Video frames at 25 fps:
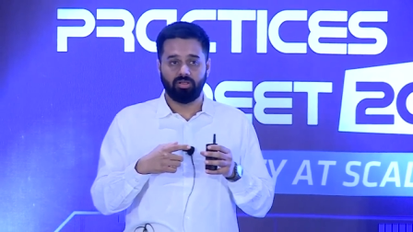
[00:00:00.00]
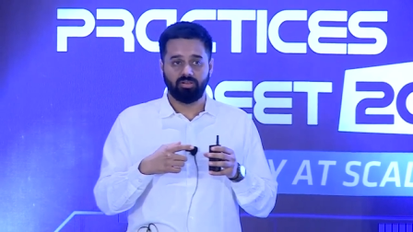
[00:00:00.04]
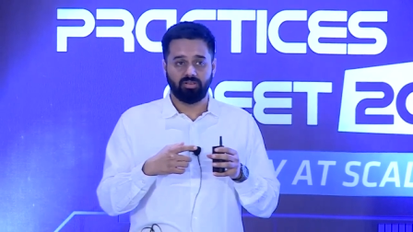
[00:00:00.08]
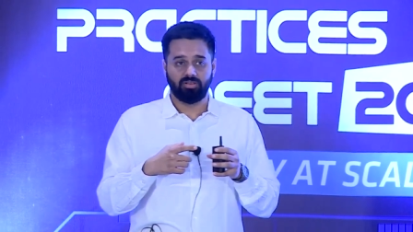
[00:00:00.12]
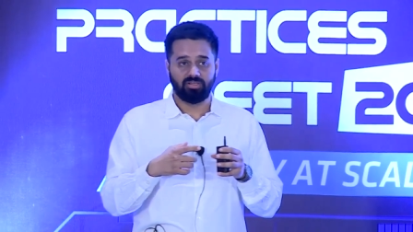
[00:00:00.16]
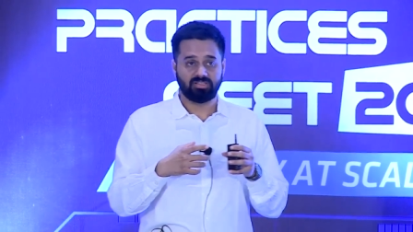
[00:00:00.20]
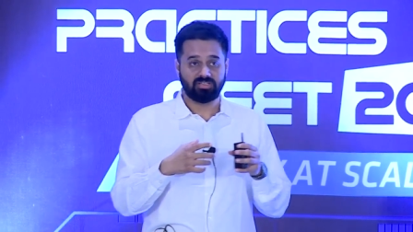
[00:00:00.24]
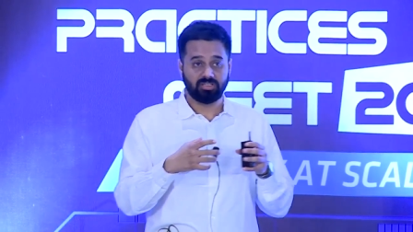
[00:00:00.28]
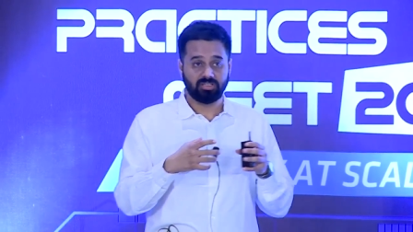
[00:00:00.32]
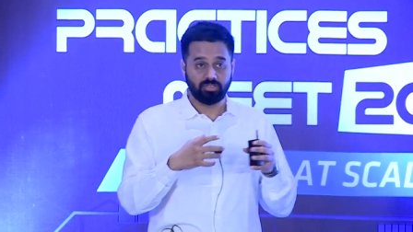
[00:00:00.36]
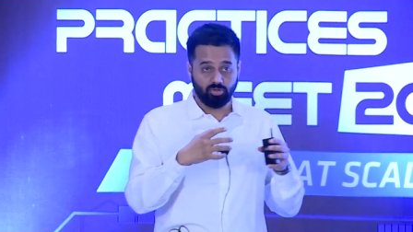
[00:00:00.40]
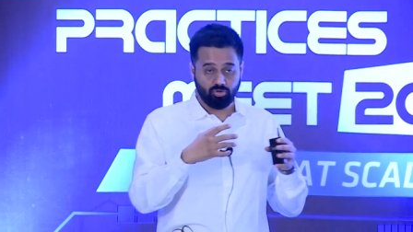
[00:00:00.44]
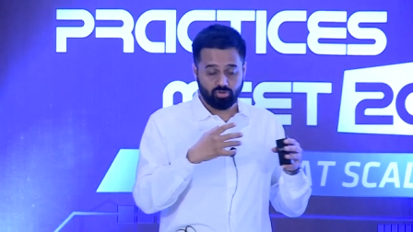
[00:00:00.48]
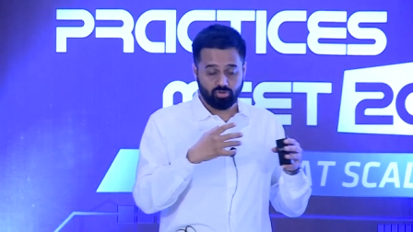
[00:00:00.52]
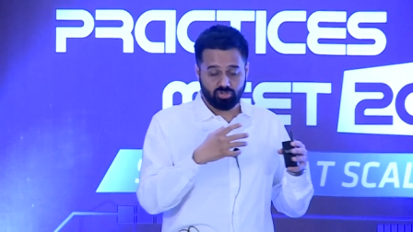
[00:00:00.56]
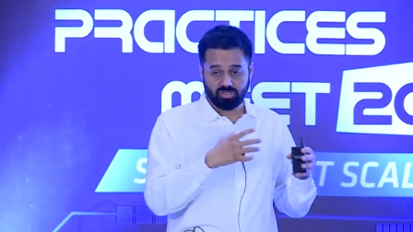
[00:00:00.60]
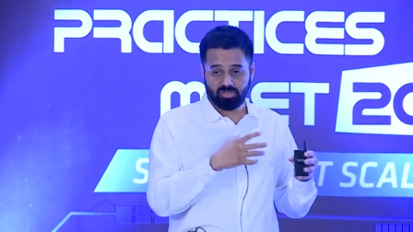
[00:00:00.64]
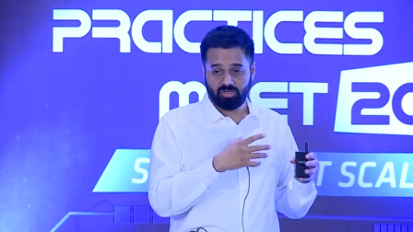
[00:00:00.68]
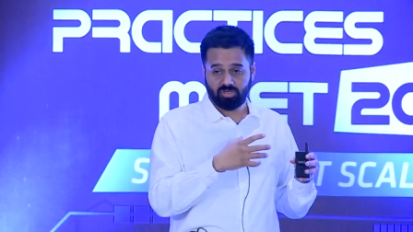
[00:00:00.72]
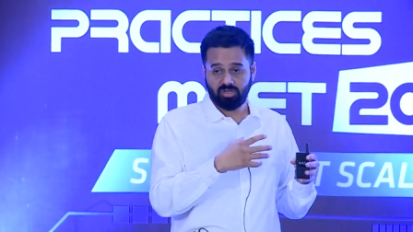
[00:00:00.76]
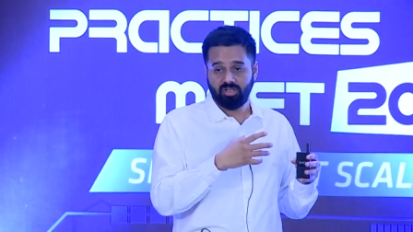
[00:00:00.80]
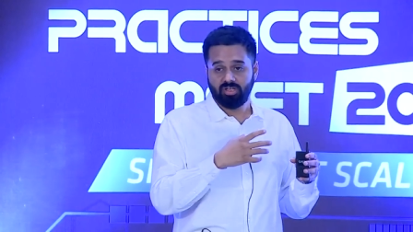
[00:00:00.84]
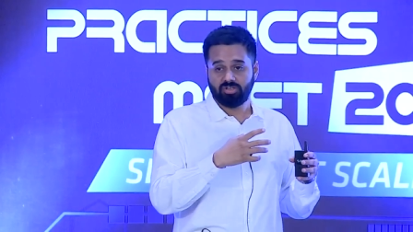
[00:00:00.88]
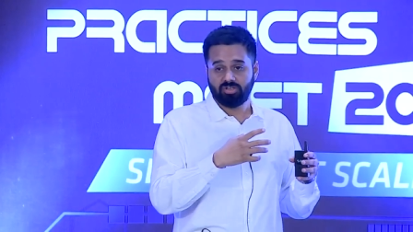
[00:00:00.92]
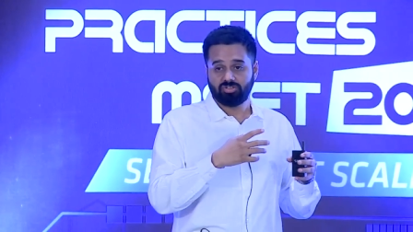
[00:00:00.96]
the
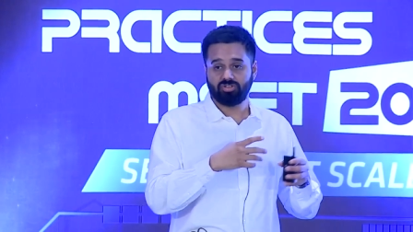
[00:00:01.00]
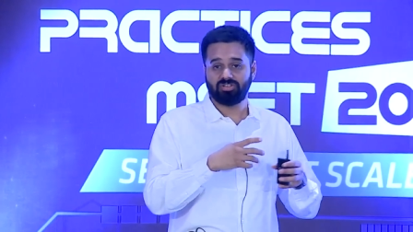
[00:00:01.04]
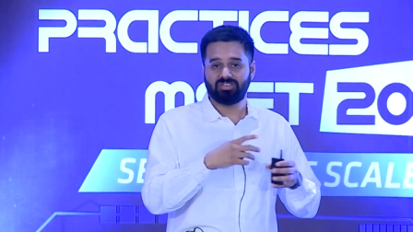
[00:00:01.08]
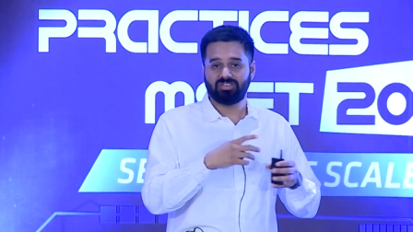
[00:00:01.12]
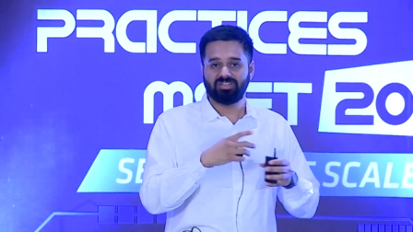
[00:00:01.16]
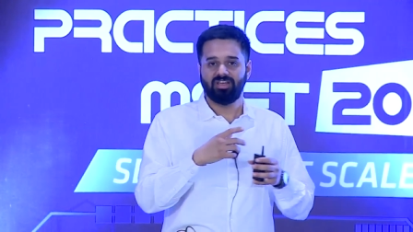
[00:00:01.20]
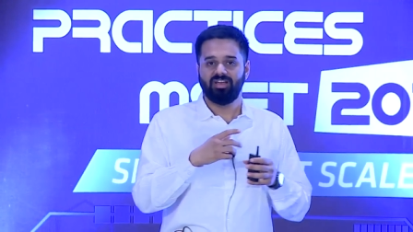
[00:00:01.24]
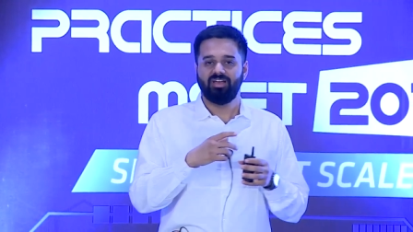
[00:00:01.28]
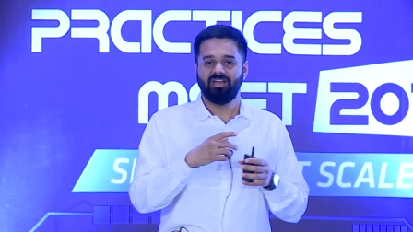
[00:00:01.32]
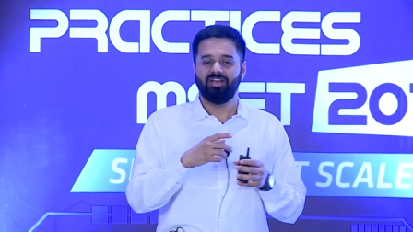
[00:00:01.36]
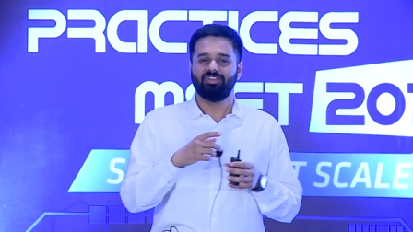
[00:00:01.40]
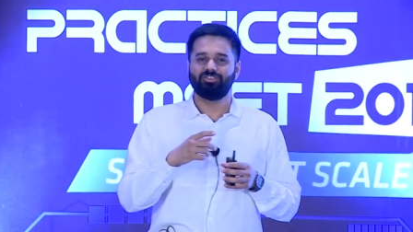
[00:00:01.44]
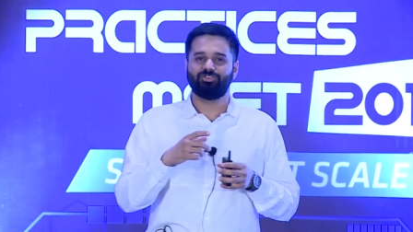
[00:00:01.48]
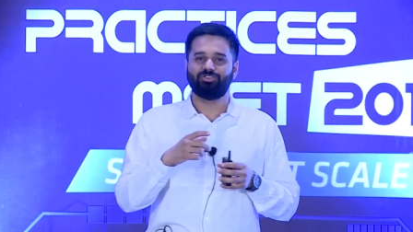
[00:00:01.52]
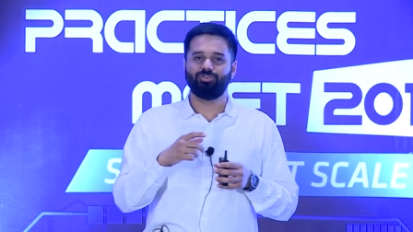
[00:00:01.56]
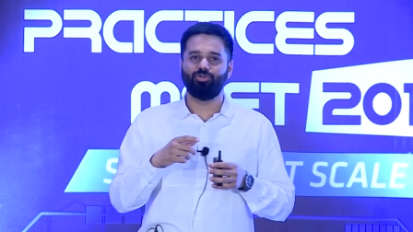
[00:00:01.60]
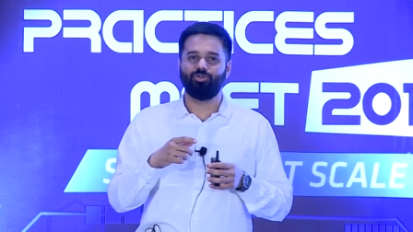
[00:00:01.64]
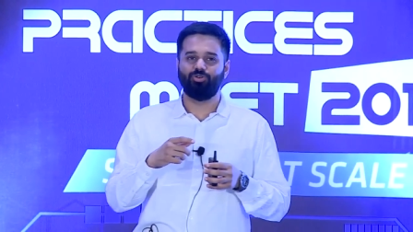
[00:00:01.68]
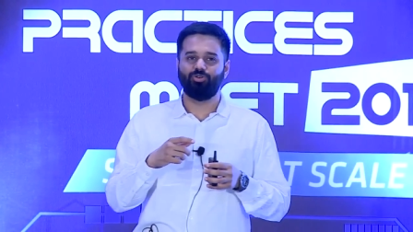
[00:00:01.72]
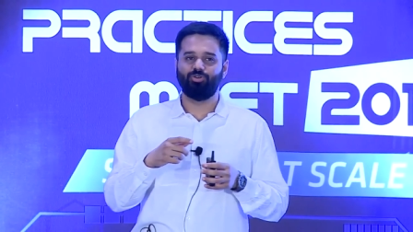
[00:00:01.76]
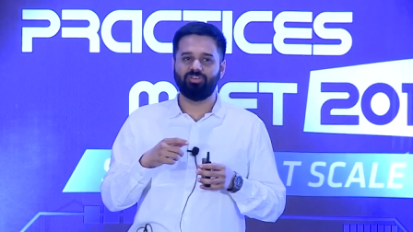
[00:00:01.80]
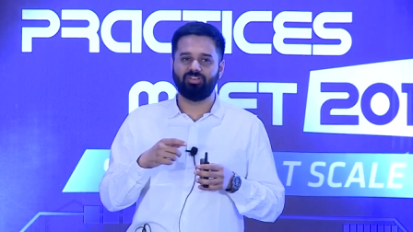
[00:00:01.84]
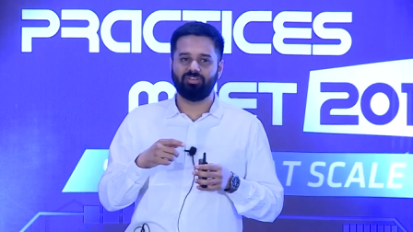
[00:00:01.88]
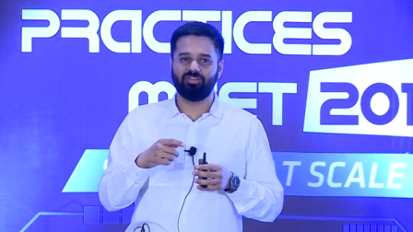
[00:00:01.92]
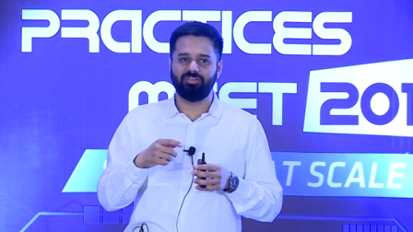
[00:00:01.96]
solution,
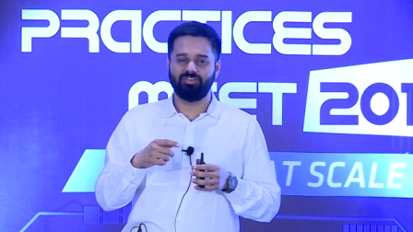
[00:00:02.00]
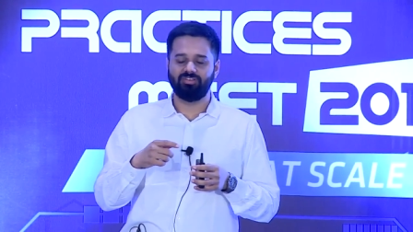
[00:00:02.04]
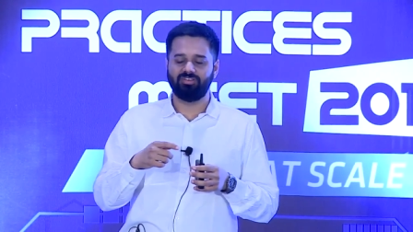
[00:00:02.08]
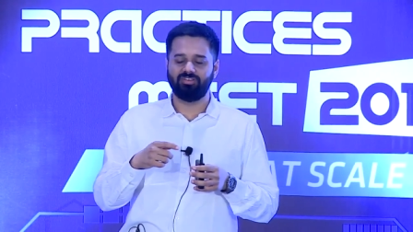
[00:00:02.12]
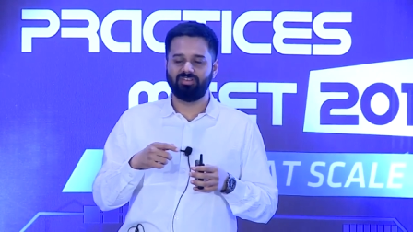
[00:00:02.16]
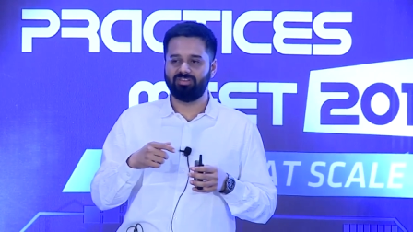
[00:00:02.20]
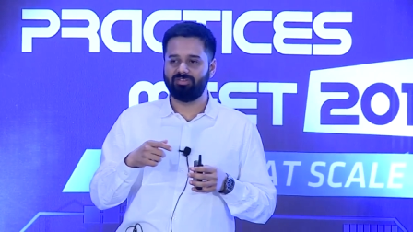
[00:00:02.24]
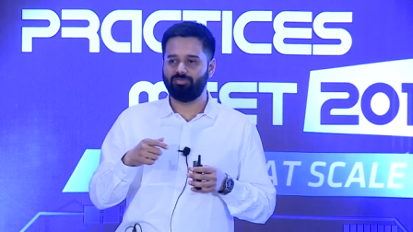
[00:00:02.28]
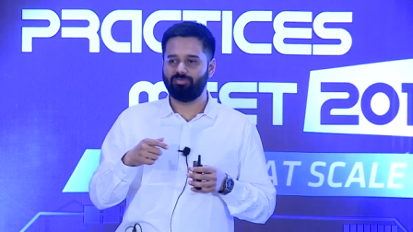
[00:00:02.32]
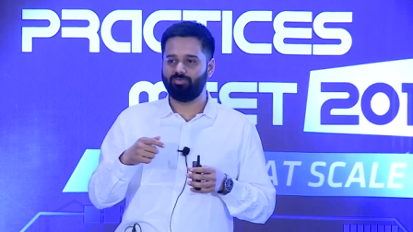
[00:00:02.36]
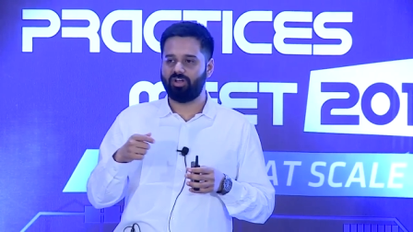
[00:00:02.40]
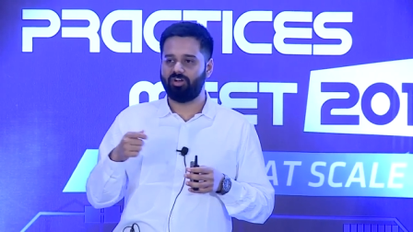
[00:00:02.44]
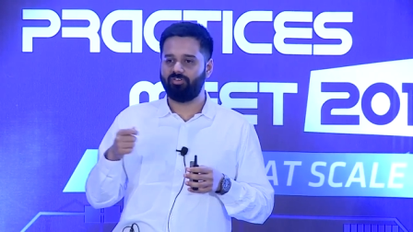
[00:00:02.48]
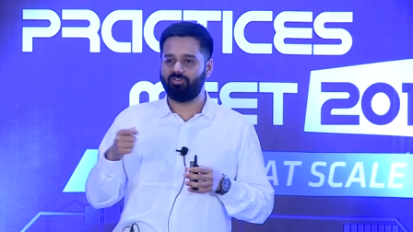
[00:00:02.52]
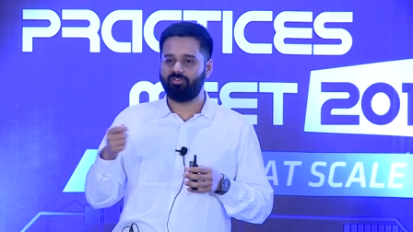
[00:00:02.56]
one